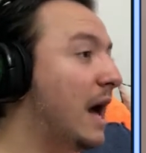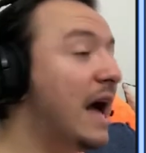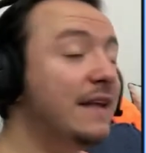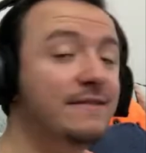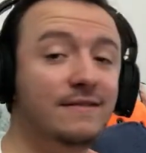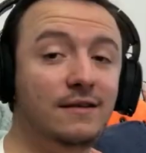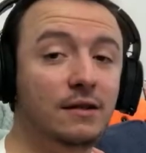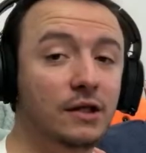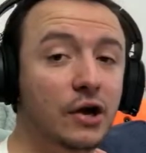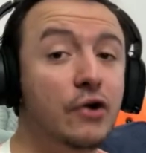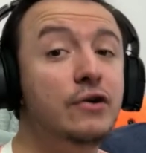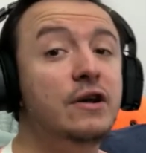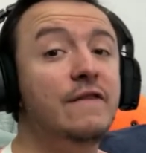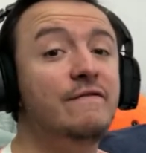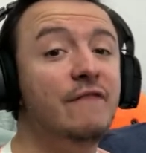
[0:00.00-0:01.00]
I still
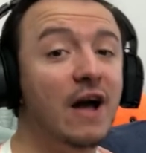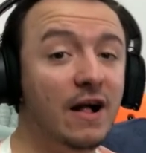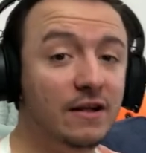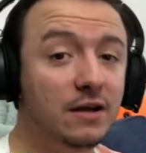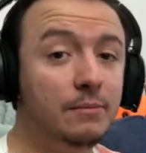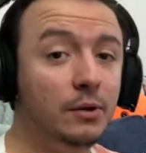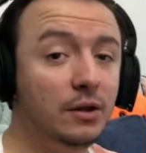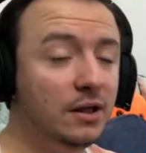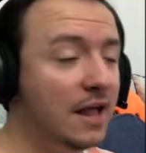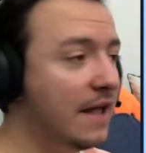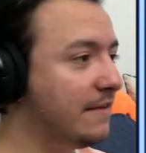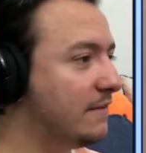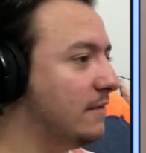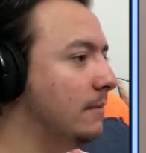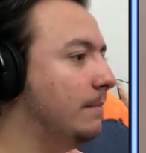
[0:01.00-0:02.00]
learned a valuable
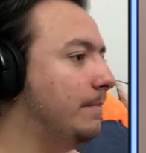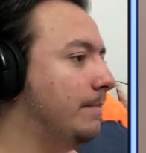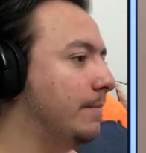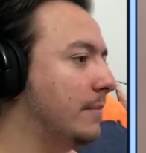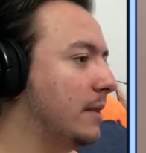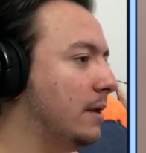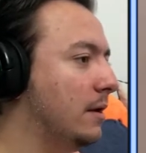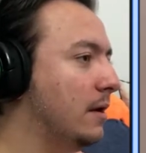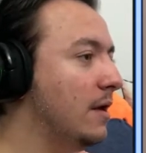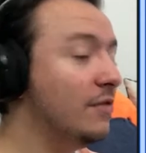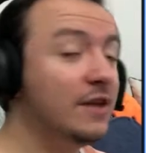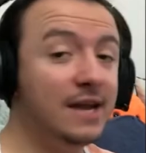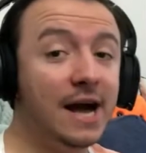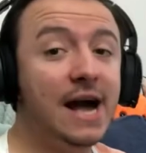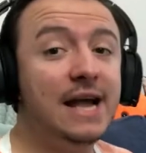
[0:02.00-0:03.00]
lesson.
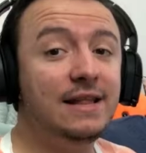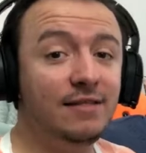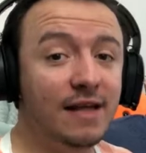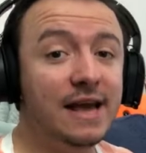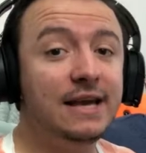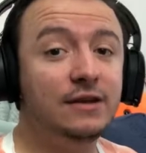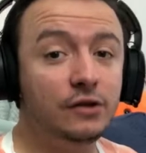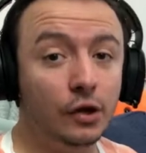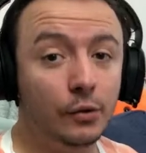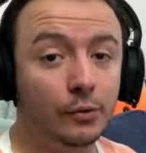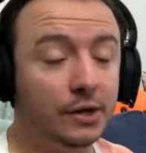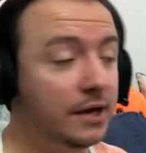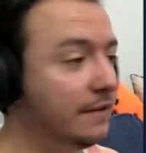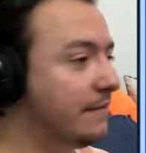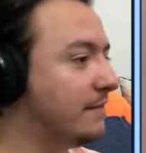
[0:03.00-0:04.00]
That I like
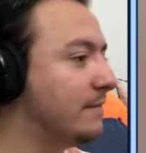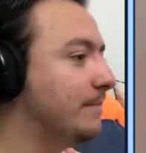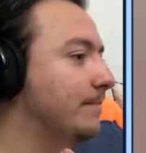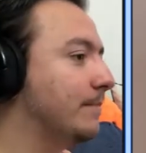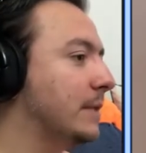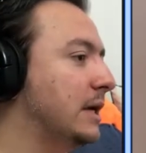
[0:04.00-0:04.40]
donuts.